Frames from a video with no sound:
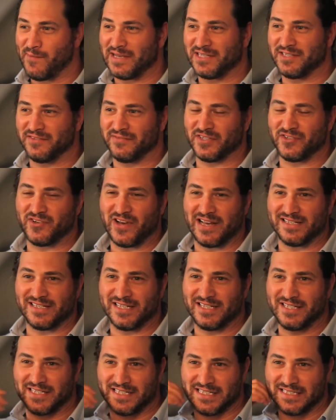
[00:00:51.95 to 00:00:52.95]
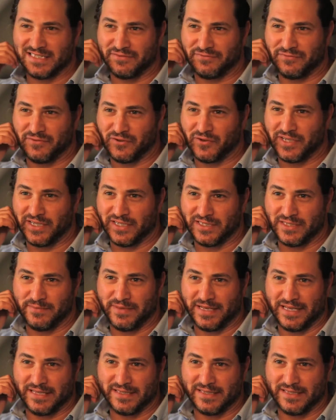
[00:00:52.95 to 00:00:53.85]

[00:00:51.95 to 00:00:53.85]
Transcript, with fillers: much of a transition is it for you to be